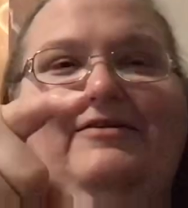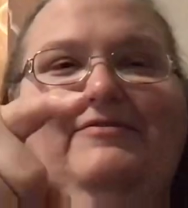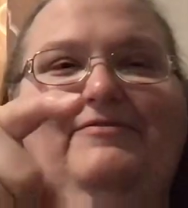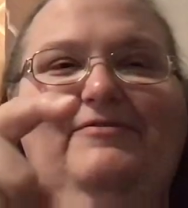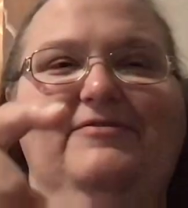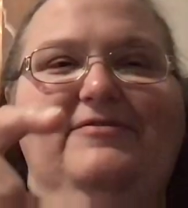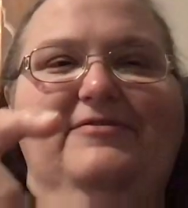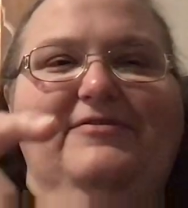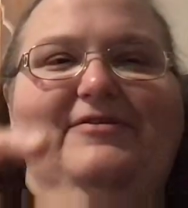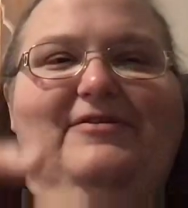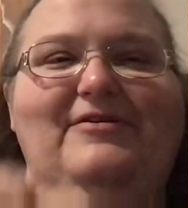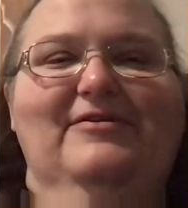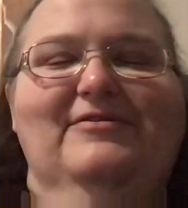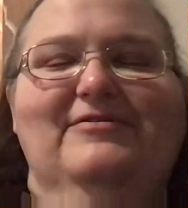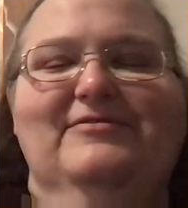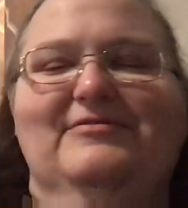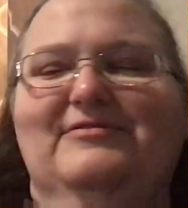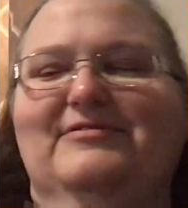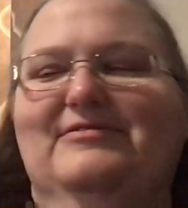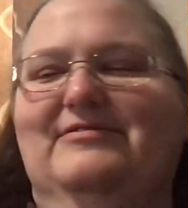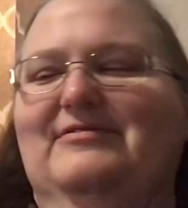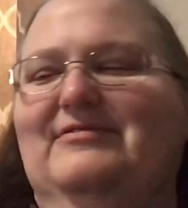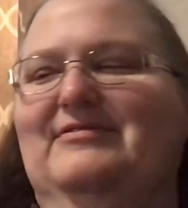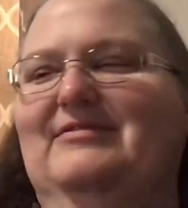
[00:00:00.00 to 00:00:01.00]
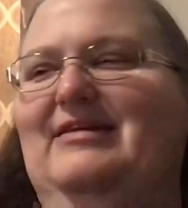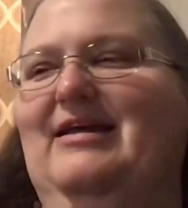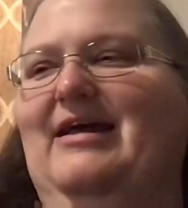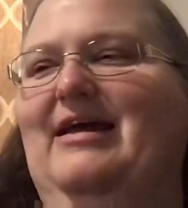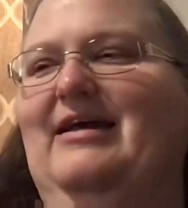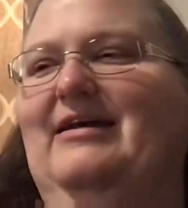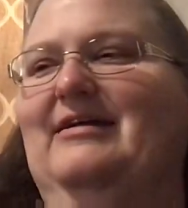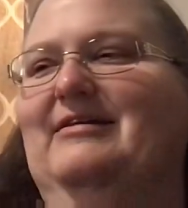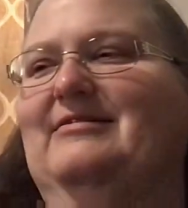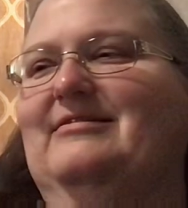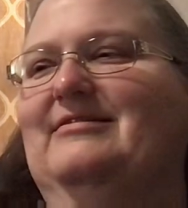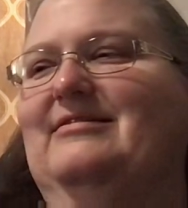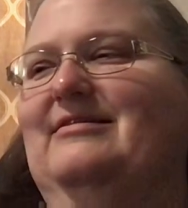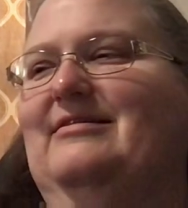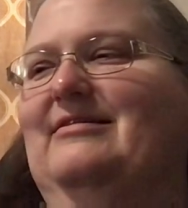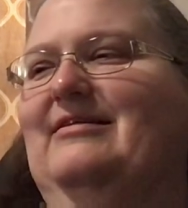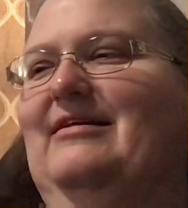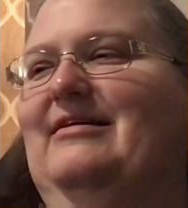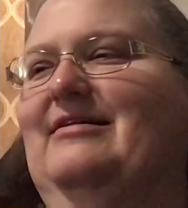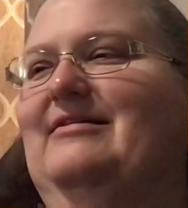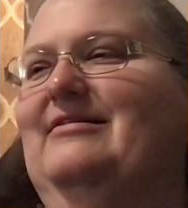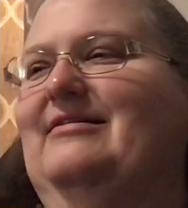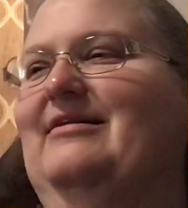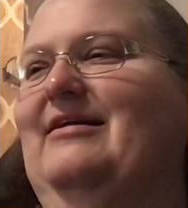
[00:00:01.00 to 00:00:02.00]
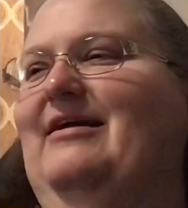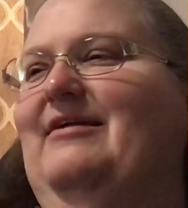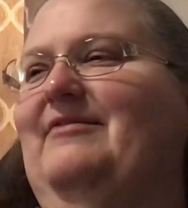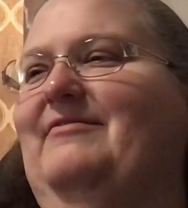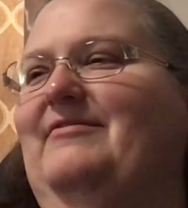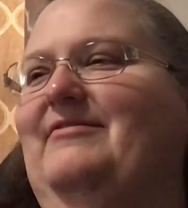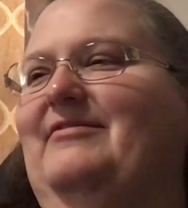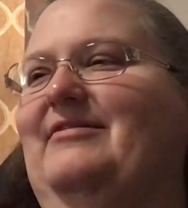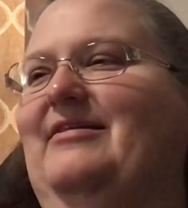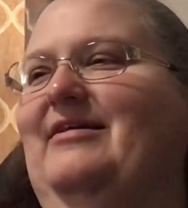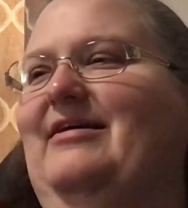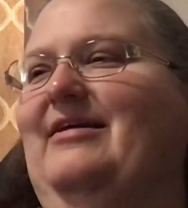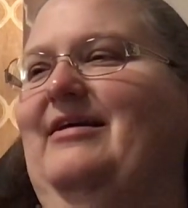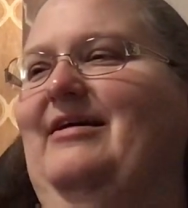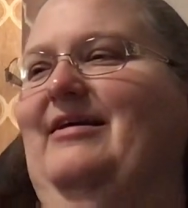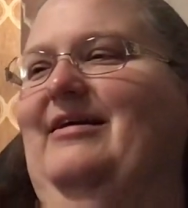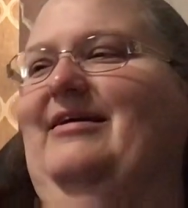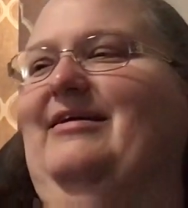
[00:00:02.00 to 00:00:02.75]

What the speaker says: for those texts and everything.